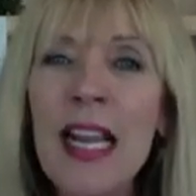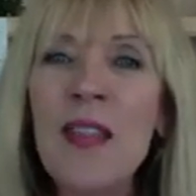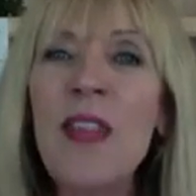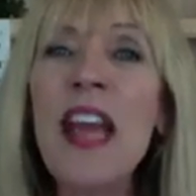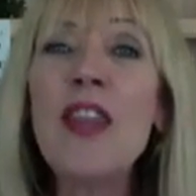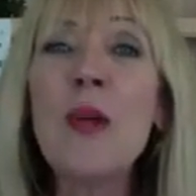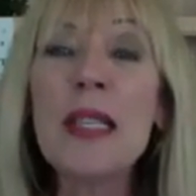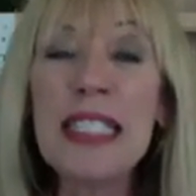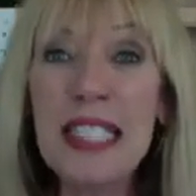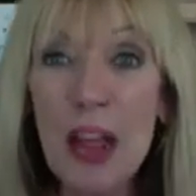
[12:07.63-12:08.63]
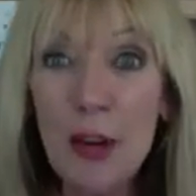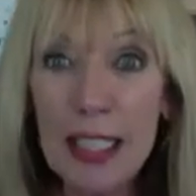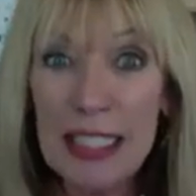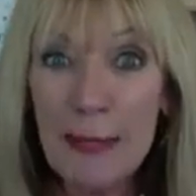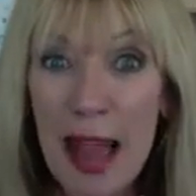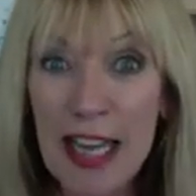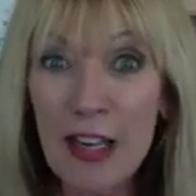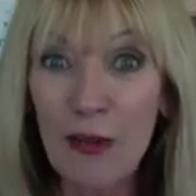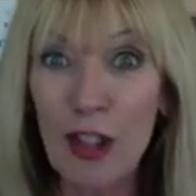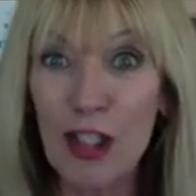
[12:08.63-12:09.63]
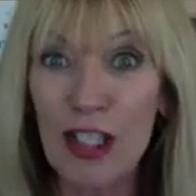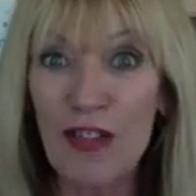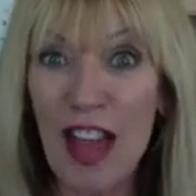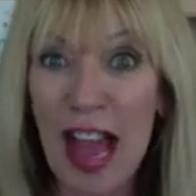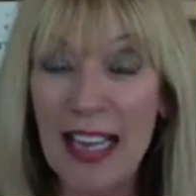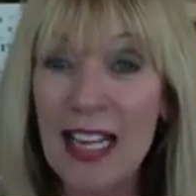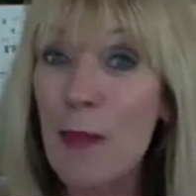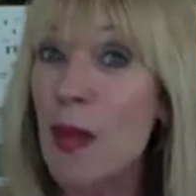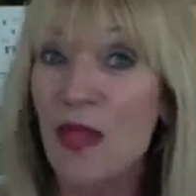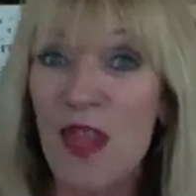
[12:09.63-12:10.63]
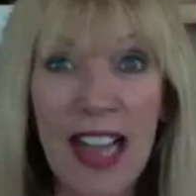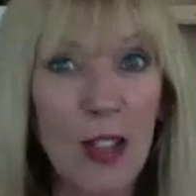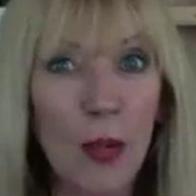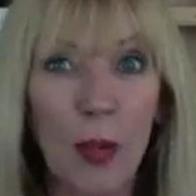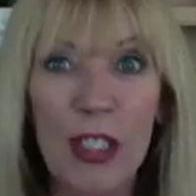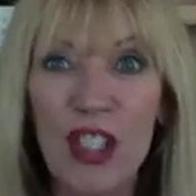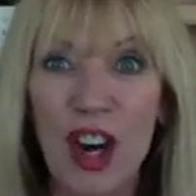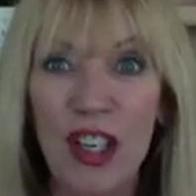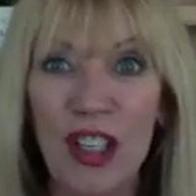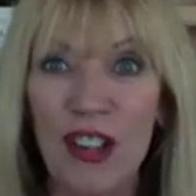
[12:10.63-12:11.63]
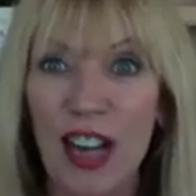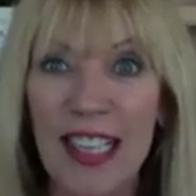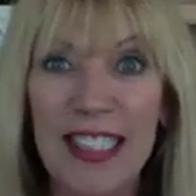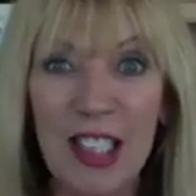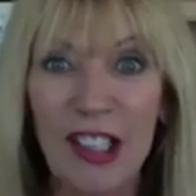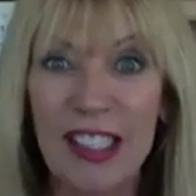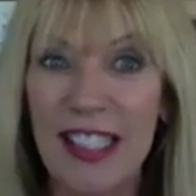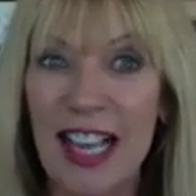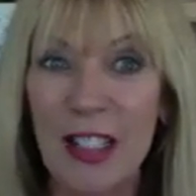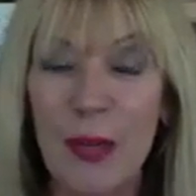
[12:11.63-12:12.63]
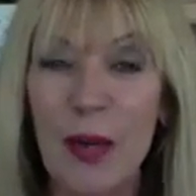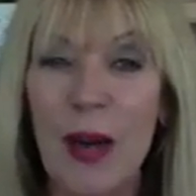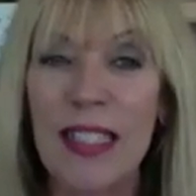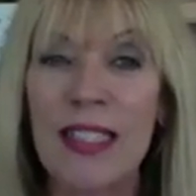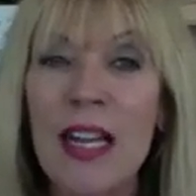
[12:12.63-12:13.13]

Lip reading: Then there was another expanded version of that. But that's where we started, you guys. Seriously, that's what it was.